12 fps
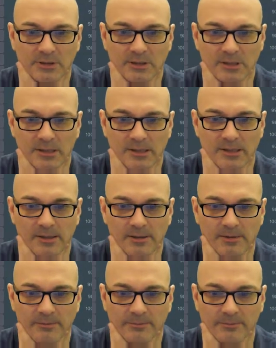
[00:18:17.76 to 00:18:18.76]

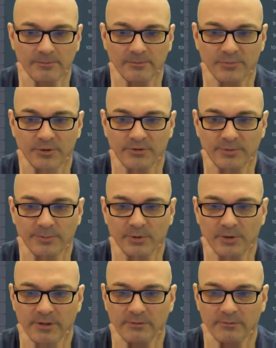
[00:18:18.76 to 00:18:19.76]
Um, prove a
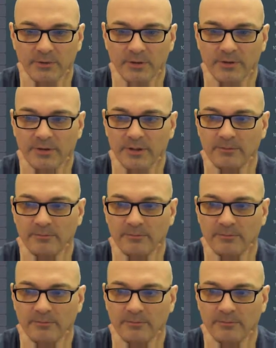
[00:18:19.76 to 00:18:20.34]
point. Go on then.